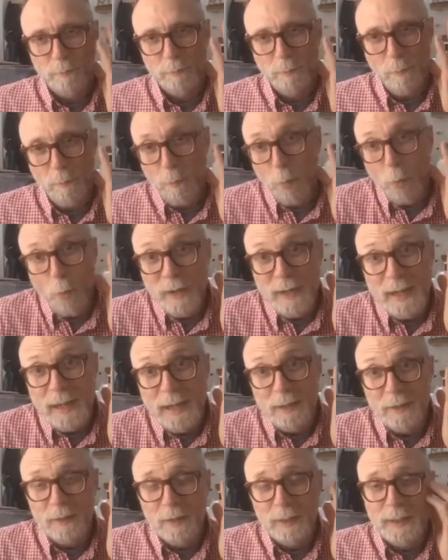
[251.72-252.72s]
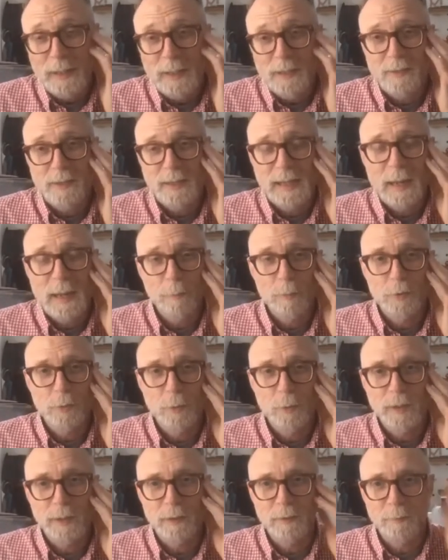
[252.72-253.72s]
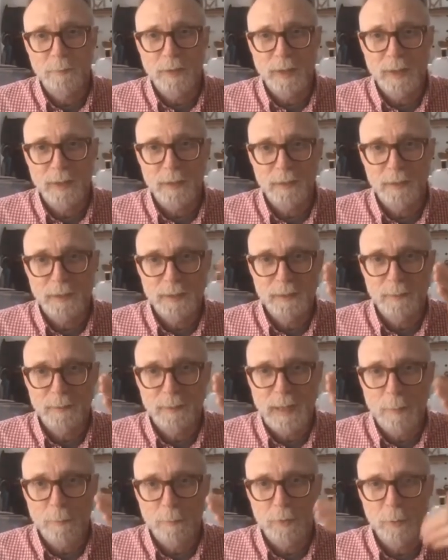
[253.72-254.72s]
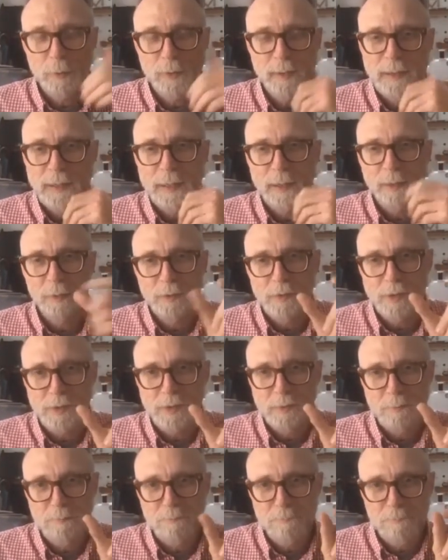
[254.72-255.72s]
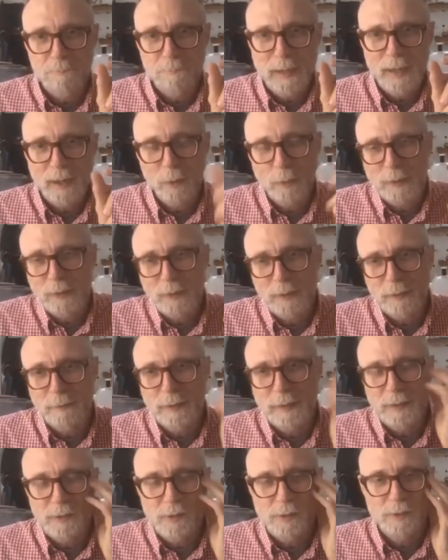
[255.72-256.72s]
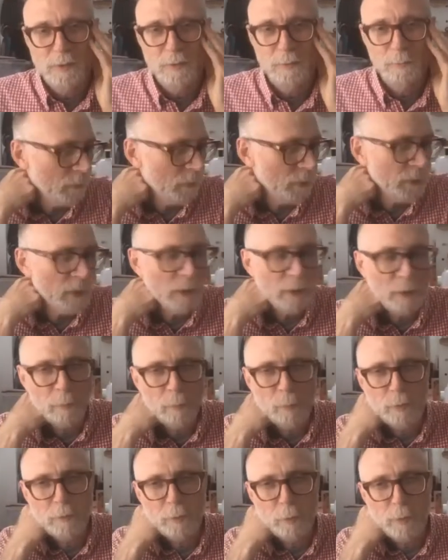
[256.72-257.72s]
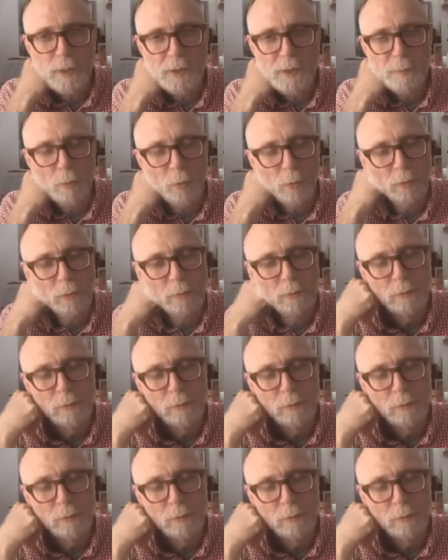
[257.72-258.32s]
point out, I guess, the gap between then and the gap between now, and just how quickly it vanished. Do you know the movie Rushmore?